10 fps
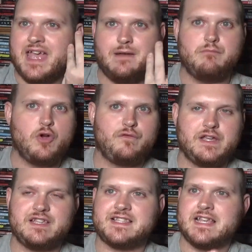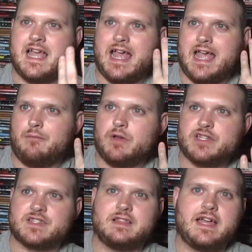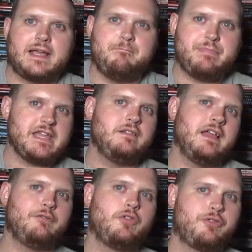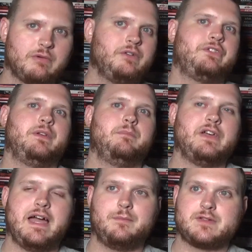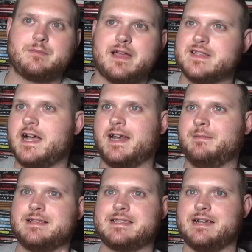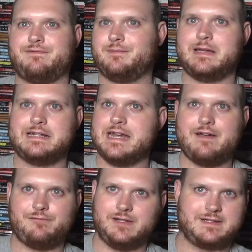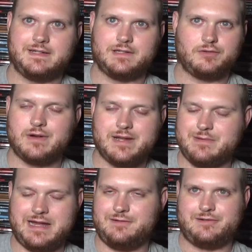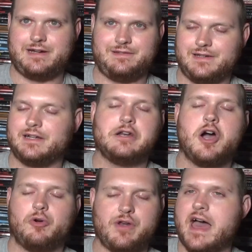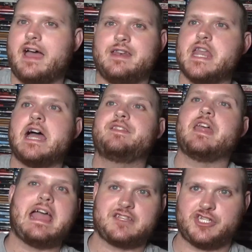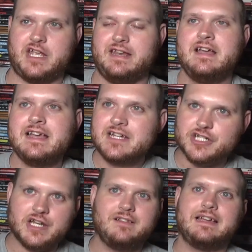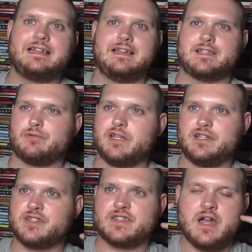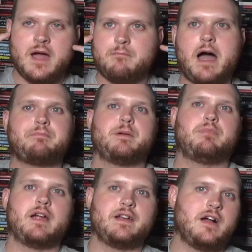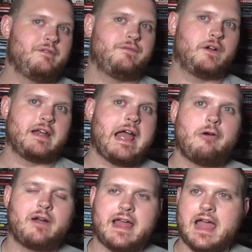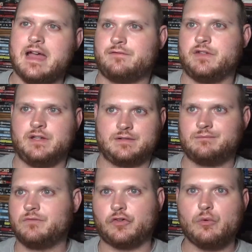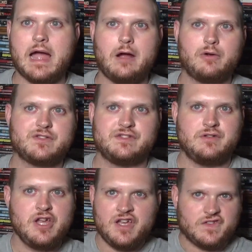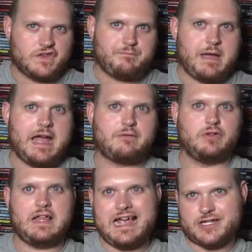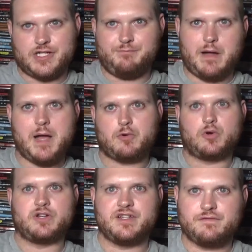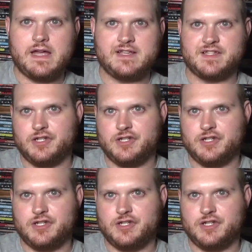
in movies and we just like B level thrills sometimes. I'm not talking about stuff from like Netflix, like The Gray Man or anything. No, not not that shit. Shit like this, where you can just pop your brain off for an hour and a half to two hours and sit back, relax, shove popcorn in your face, and